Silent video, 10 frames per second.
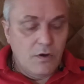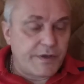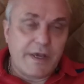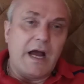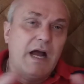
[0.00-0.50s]

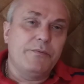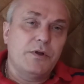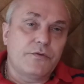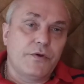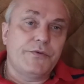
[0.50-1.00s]
Okay, I'm
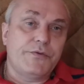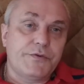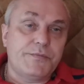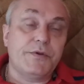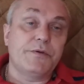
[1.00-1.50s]
not going to
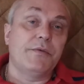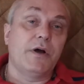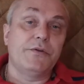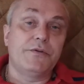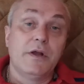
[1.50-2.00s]
speak
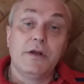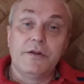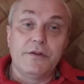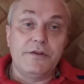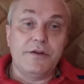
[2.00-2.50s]
about
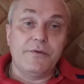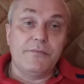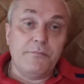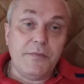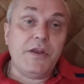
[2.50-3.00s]
the
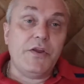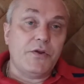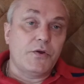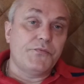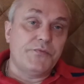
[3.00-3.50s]

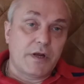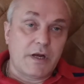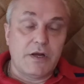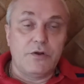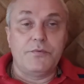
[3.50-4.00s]
meaning of
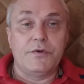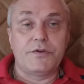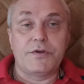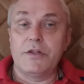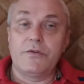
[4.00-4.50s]
Narayana
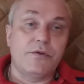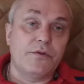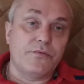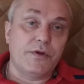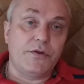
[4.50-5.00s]
Upanishad. You
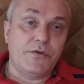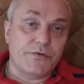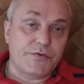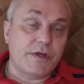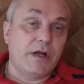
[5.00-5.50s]
can read it
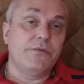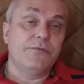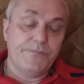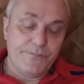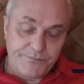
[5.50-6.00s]

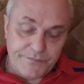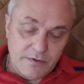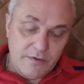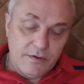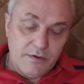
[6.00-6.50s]
yourself.
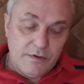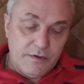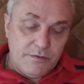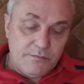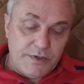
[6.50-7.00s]

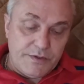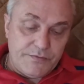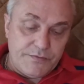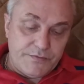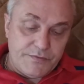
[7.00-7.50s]

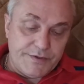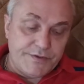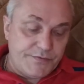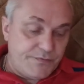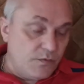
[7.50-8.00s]
But
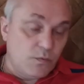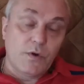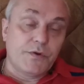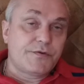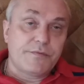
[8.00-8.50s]
just a few
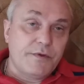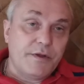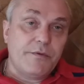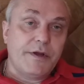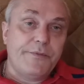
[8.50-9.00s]
words
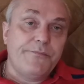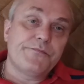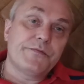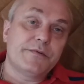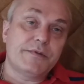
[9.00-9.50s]
maybe I
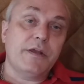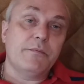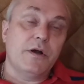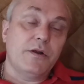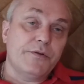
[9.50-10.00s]
say
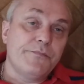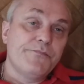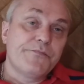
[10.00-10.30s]
about it.